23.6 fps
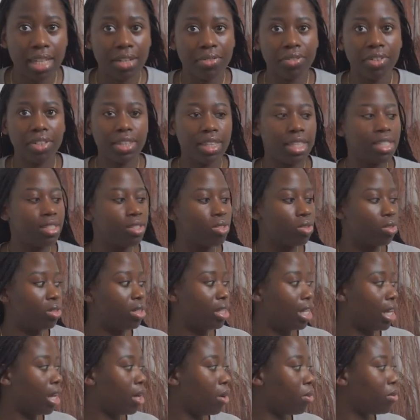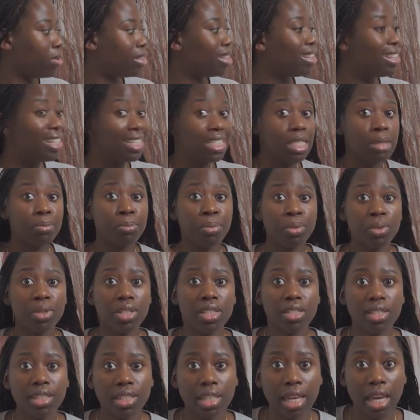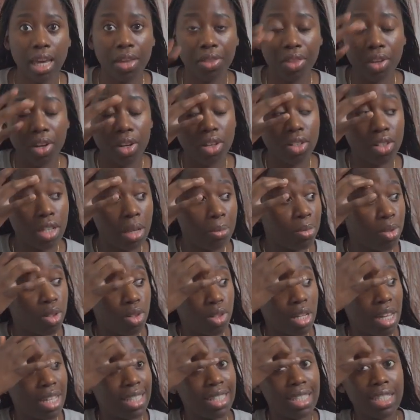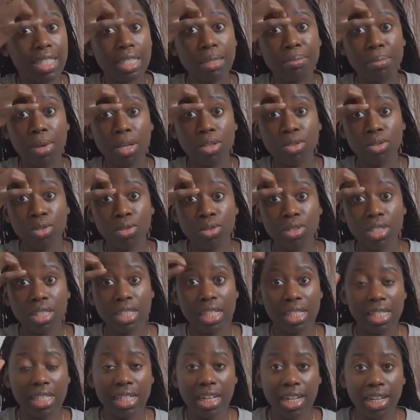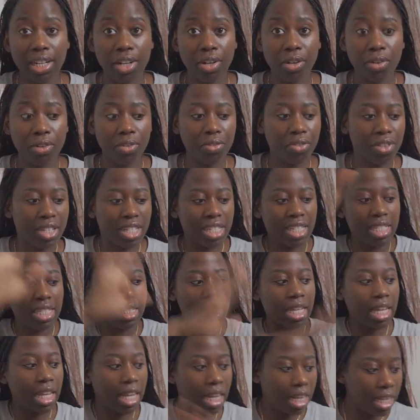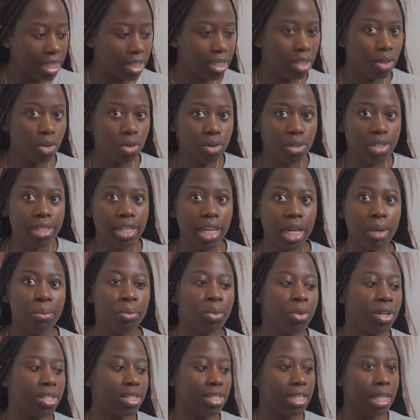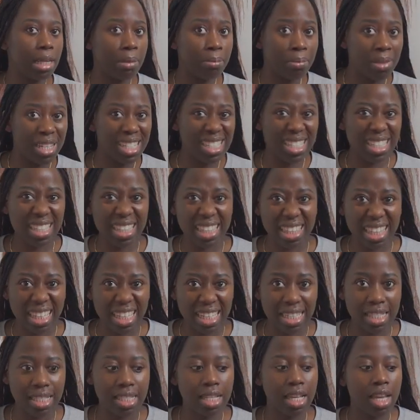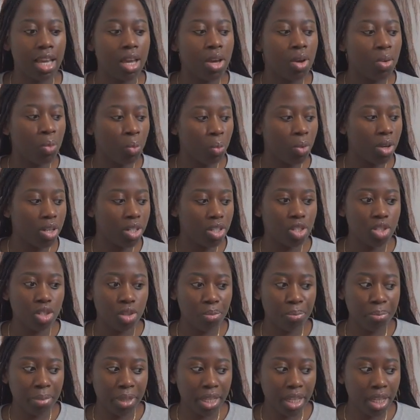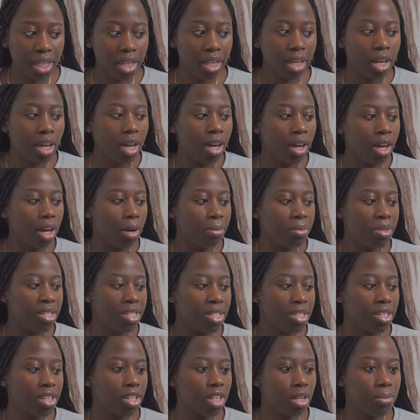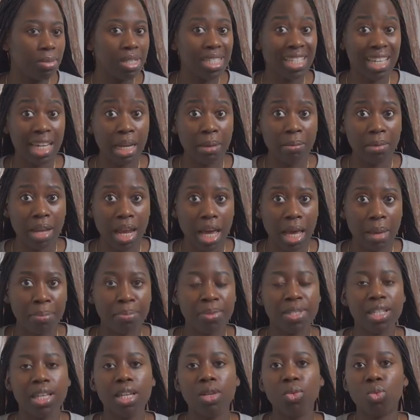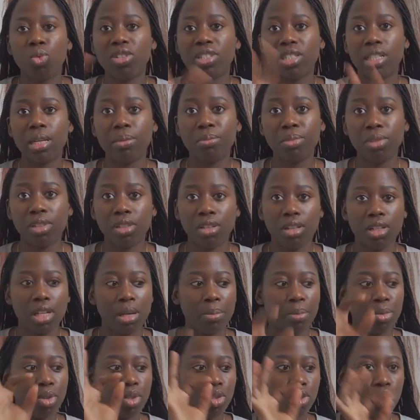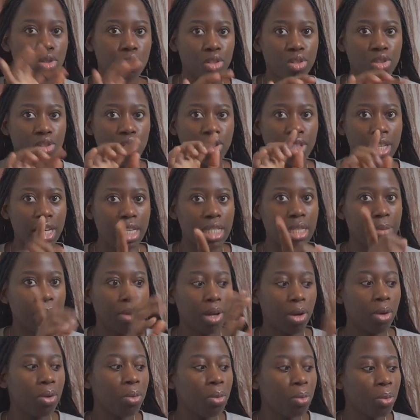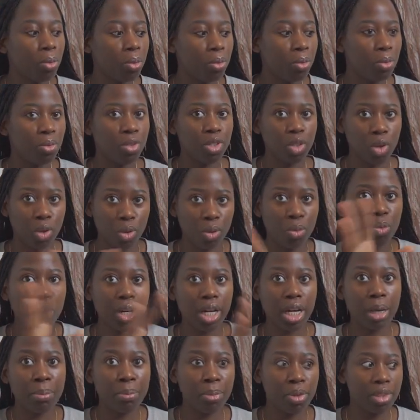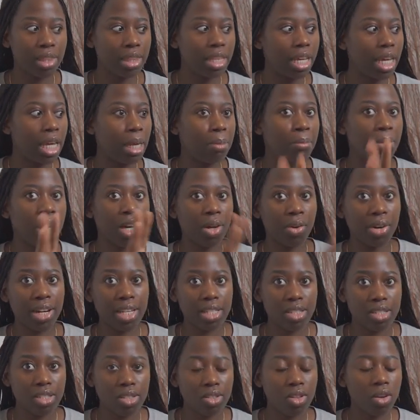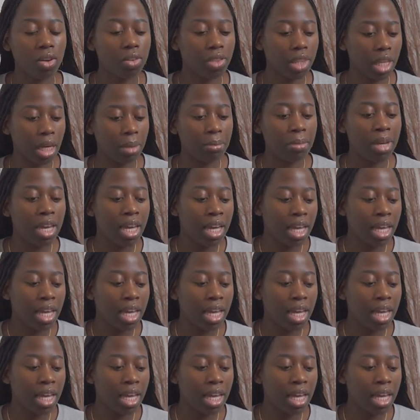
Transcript: everything. So now let's put it together. So I'm gonna like dismantle this entire office, clean the old table and start placing things where they should be. Um, this is gonna be time lapse, and once I'm done, I'm gonna talk to you guys about, you know, where I put them, how I install them,